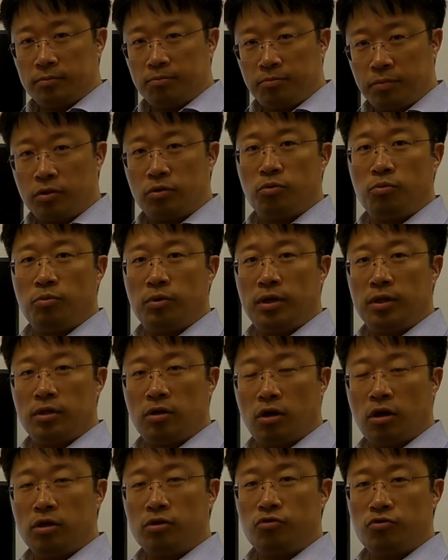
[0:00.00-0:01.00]

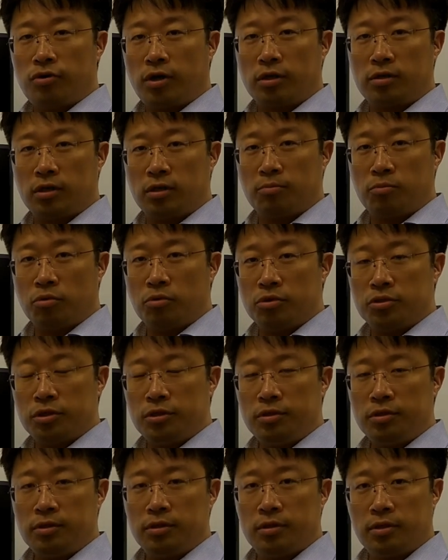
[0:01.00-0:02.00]
between unreacted
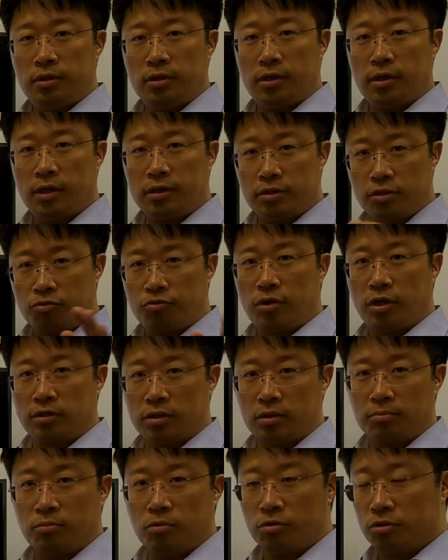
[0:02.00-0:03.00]
portion and the
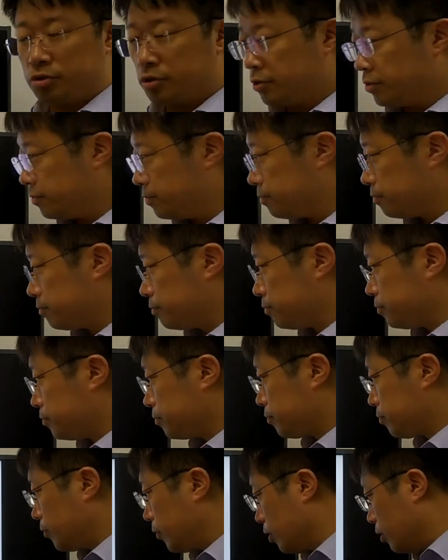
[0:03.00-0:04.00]
reacted portion.
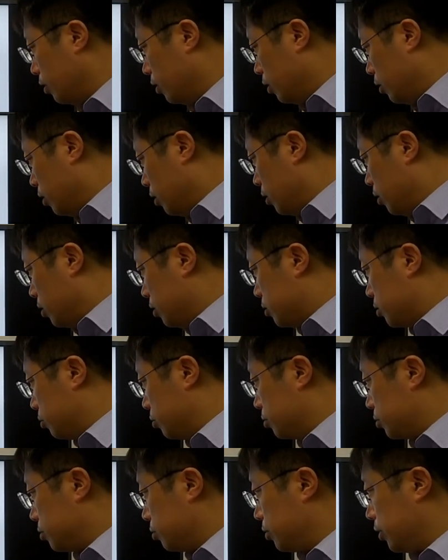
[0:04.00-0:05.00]

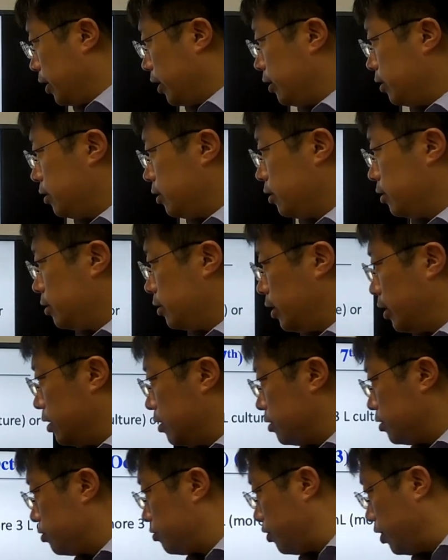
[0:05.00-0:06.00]
So
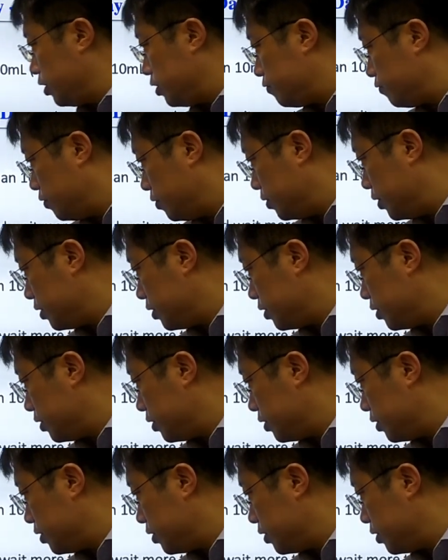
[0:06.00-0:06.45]
then transfer